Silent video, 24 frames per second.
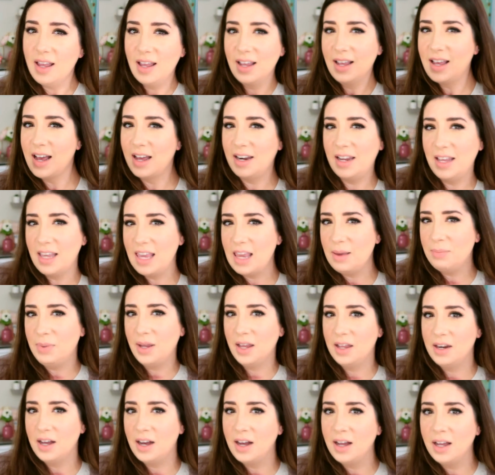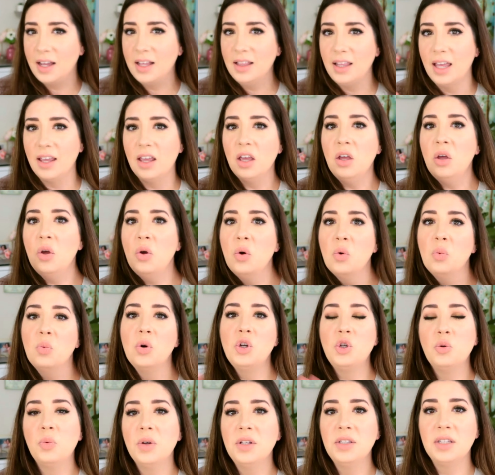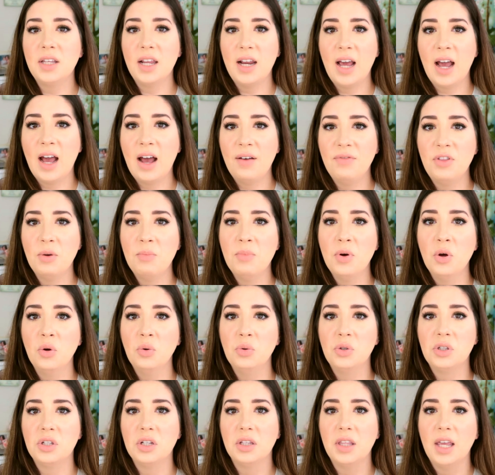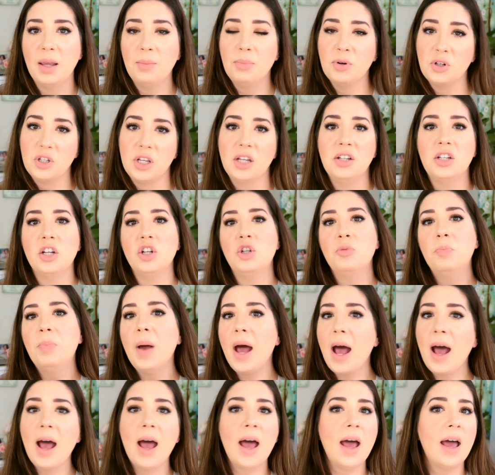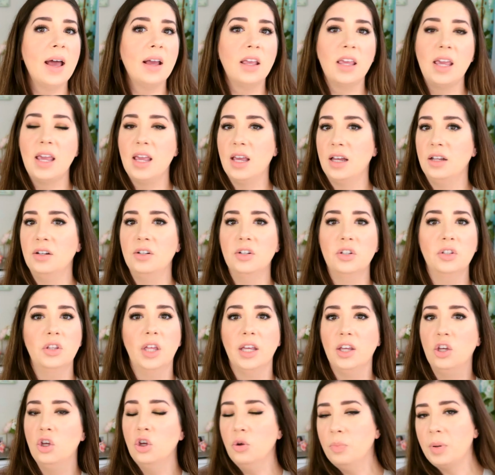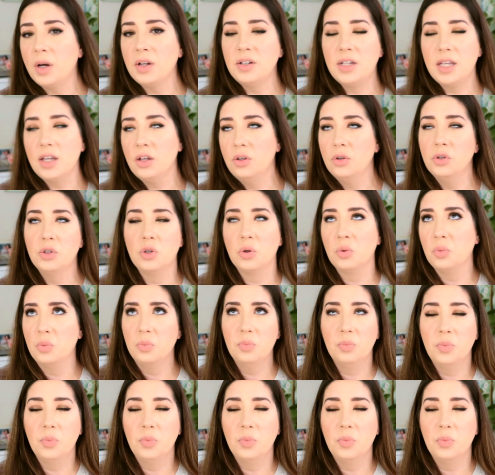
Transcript: kind of keeping an eye, like which one's gonna have the most like percentage back and like coupon deals or